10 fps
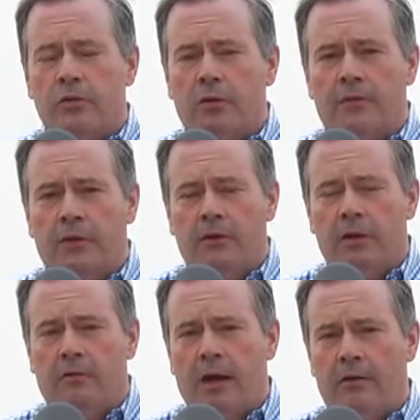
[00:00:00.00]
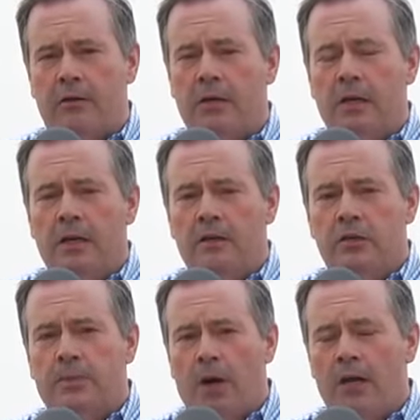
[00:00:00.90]
or if they're in a crowded
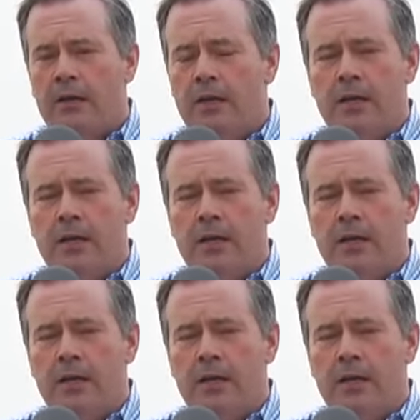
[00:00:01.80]
spot,